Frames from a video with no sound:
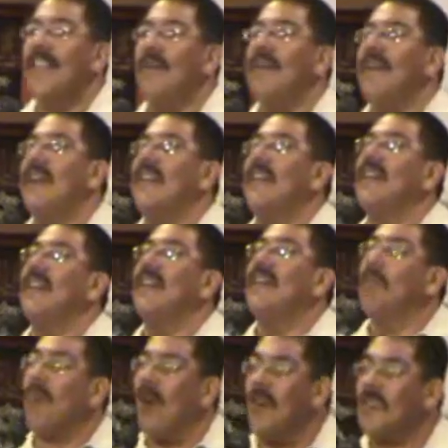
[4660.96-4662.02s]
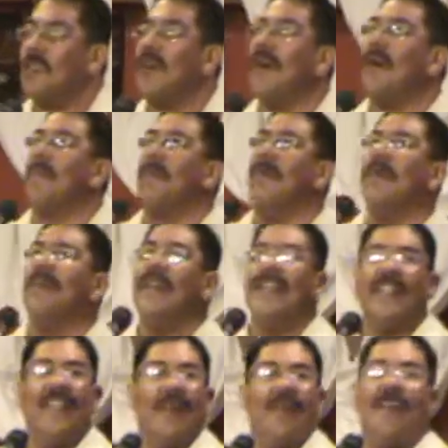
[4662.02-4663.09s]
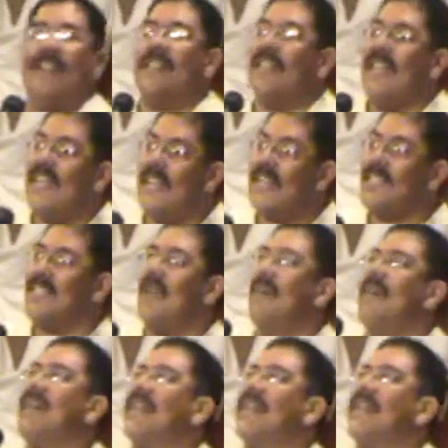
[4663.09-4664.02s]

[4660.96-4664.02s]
they were in more trouble, they were in this, they were